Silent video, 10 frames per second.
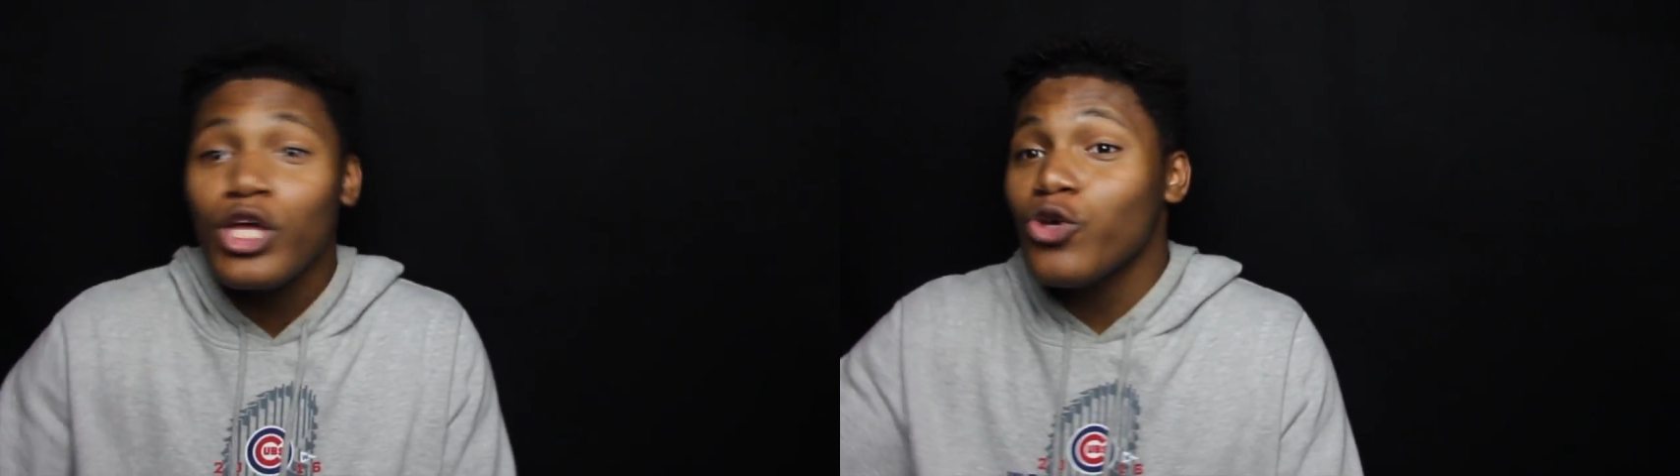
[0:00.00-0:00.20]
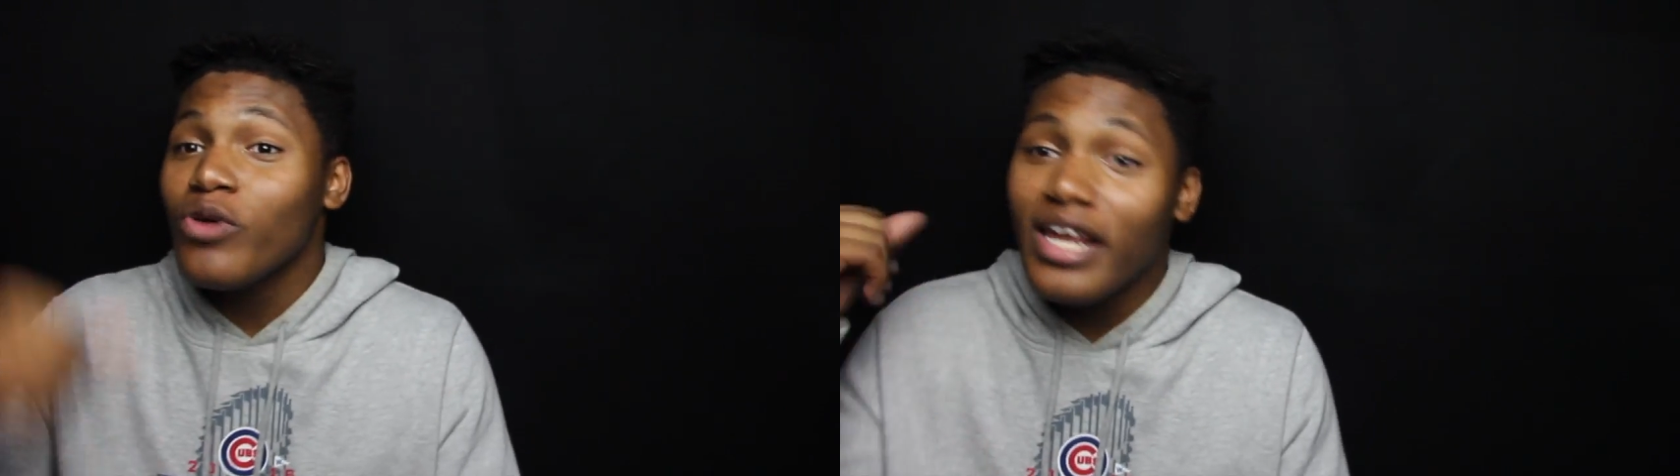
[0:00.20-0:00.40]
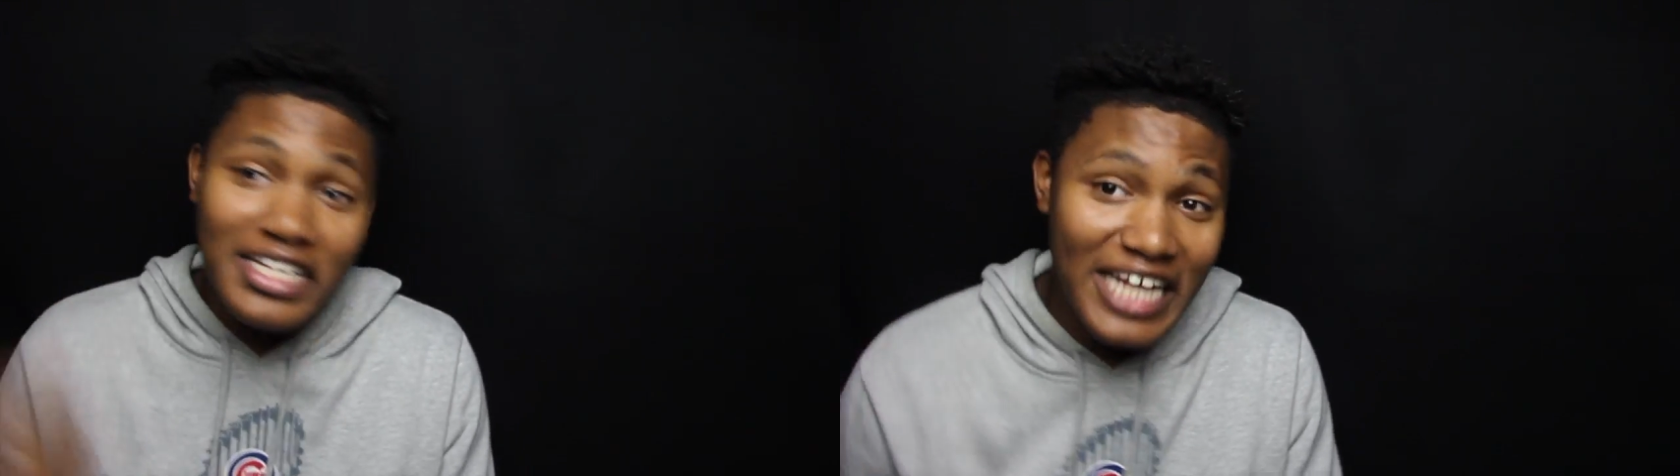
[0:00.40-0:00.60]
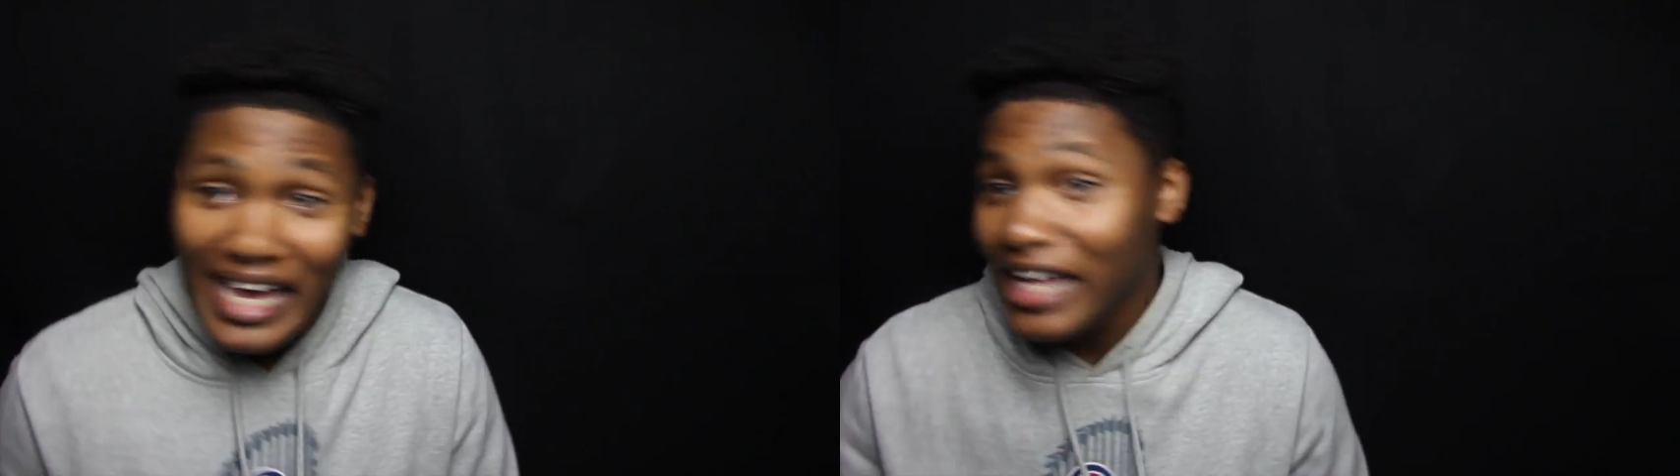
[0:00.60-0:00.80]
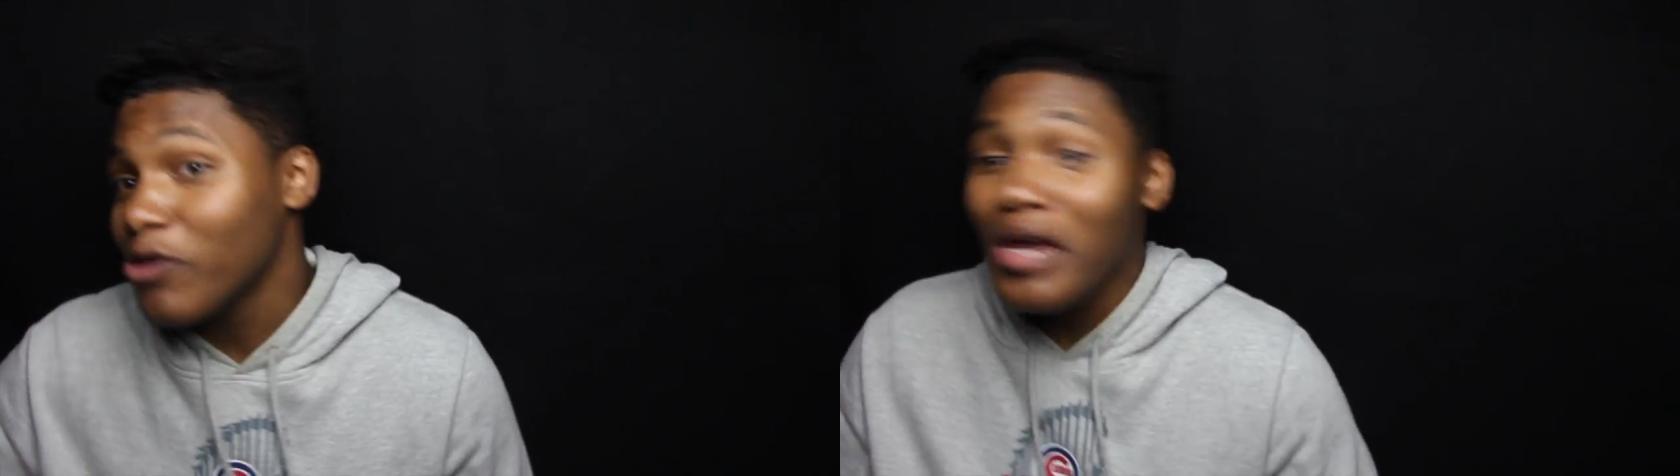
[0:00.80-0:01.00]
you get a
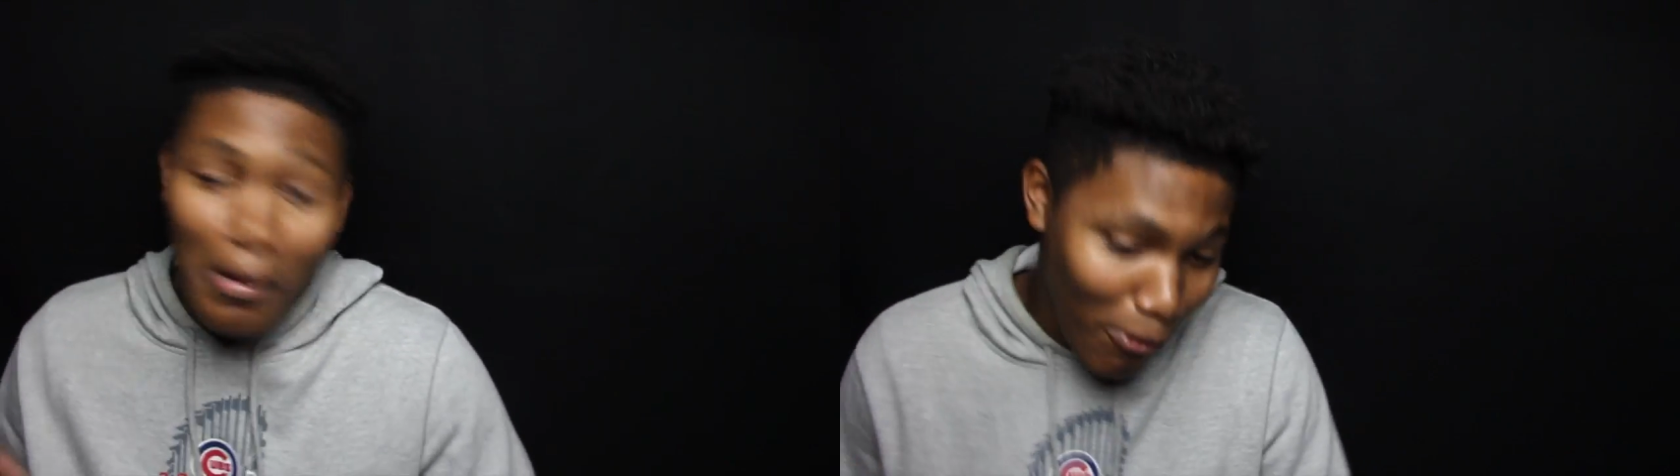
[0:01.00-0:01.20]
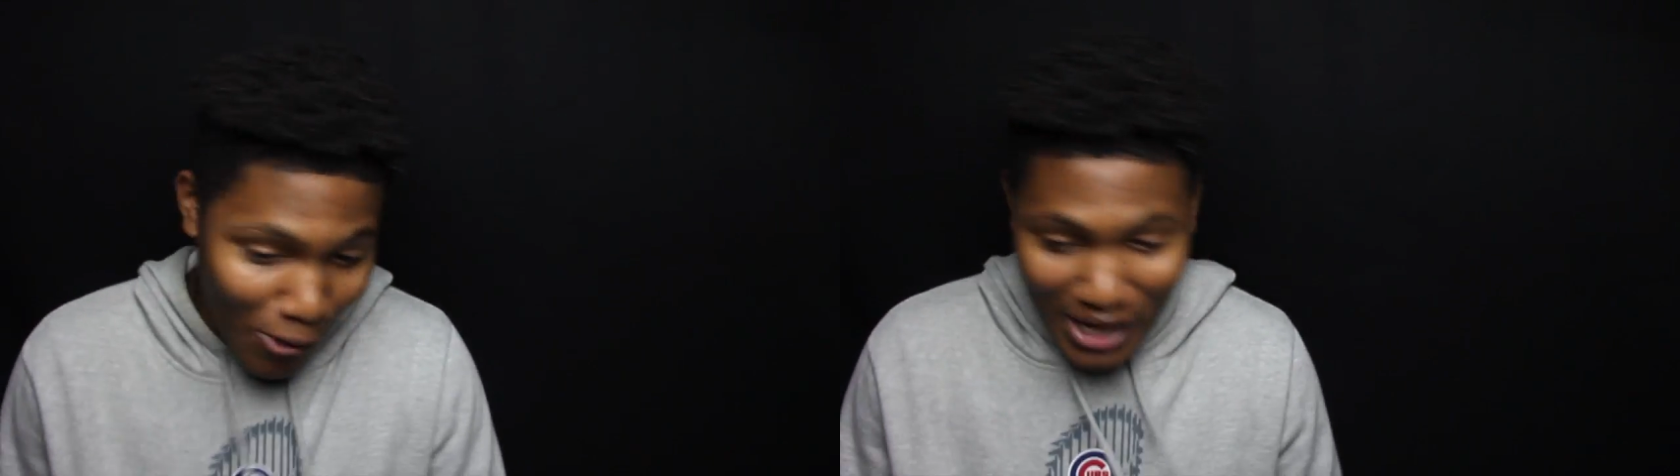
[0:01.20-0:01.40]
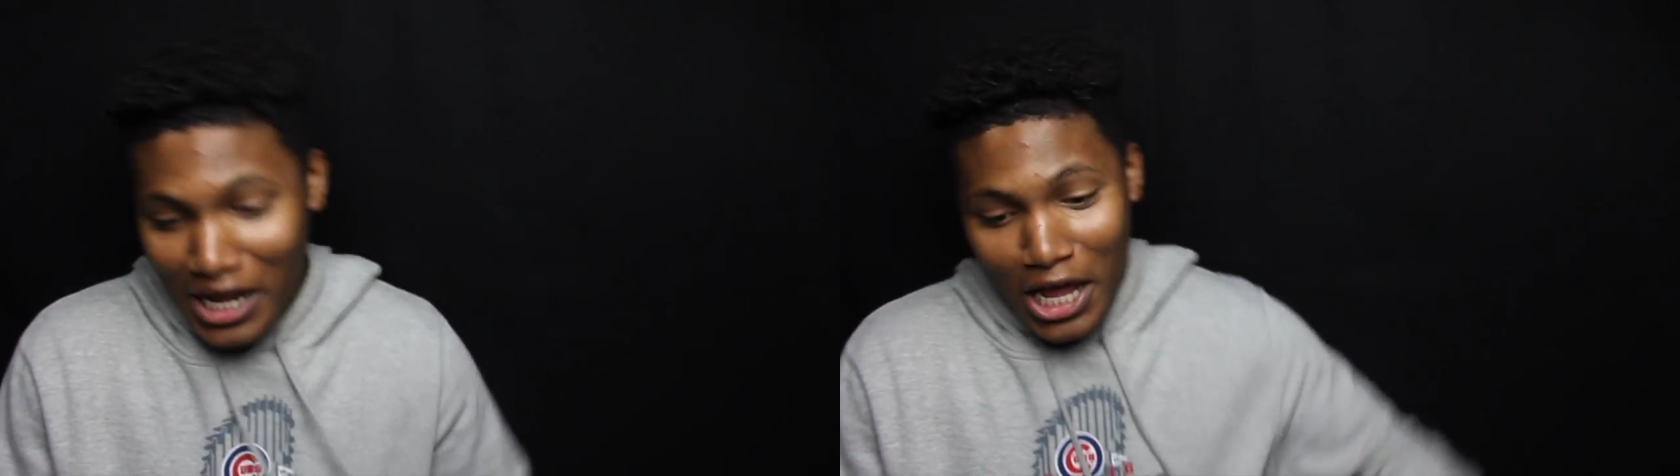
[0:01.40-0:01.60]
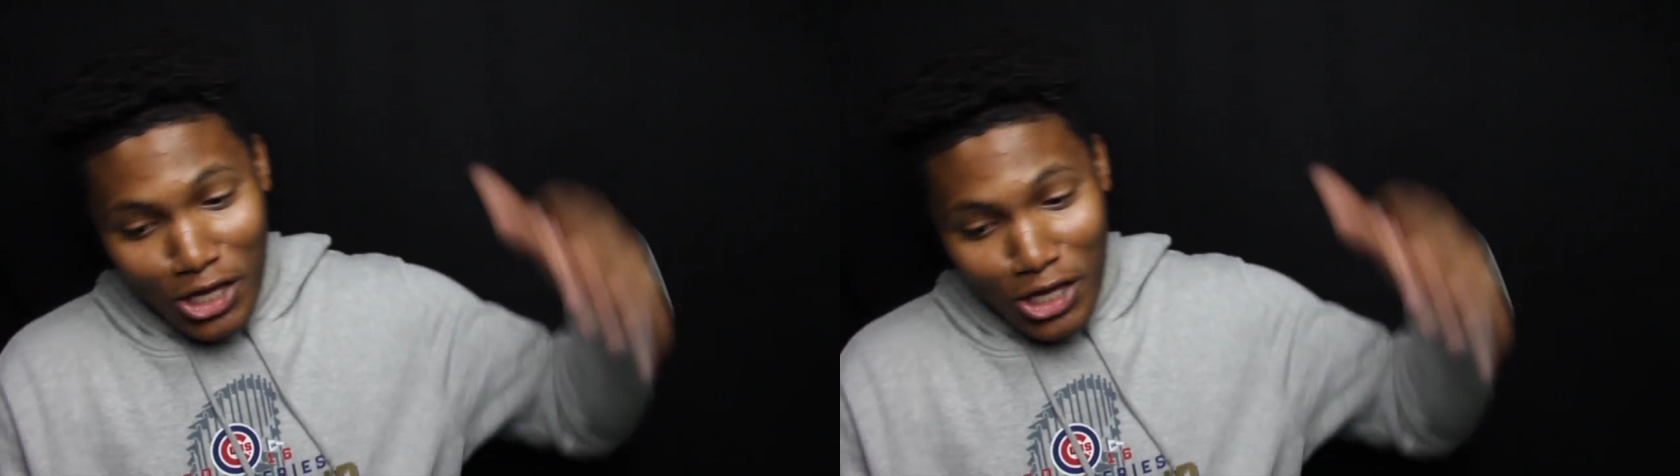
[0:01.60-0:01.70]
ding, you get a point,